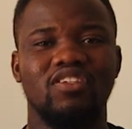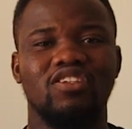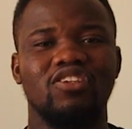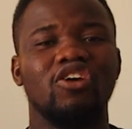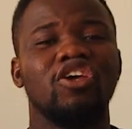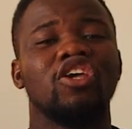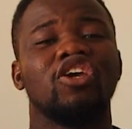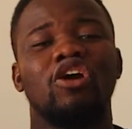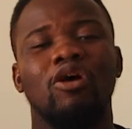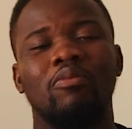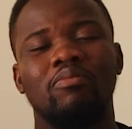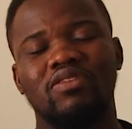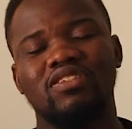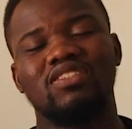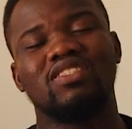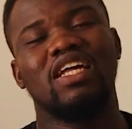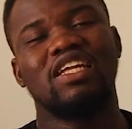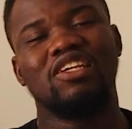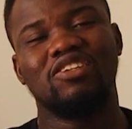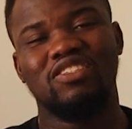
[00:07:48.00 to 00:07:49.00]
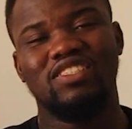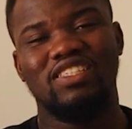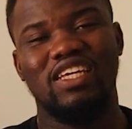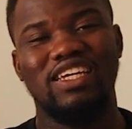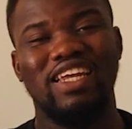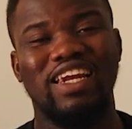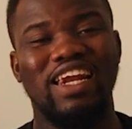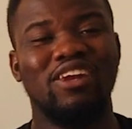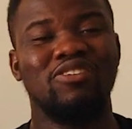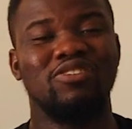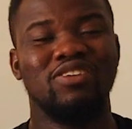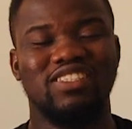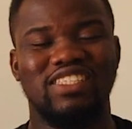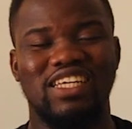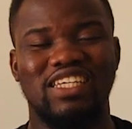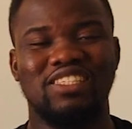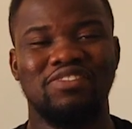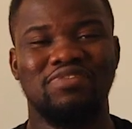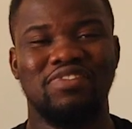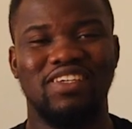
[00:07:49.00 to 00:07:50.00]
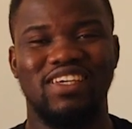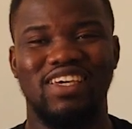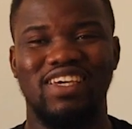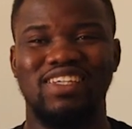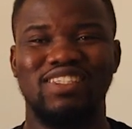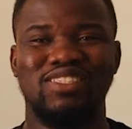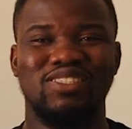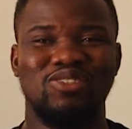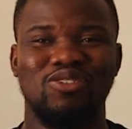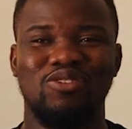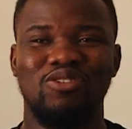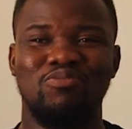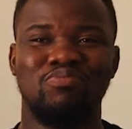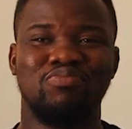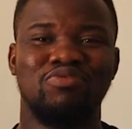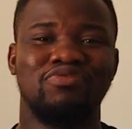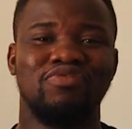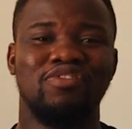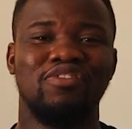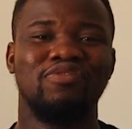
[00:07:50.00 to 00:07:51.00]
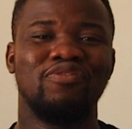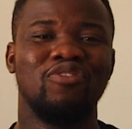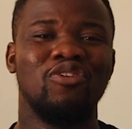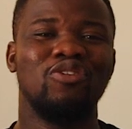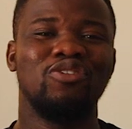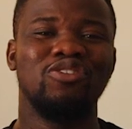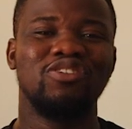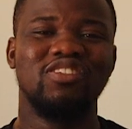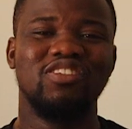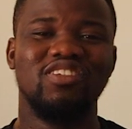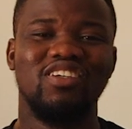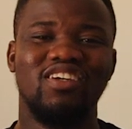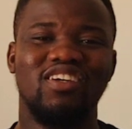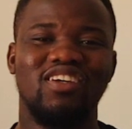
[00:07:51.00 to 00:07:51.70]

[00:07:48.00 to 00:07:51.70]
your incomplete LADOC certificate, your proof of fund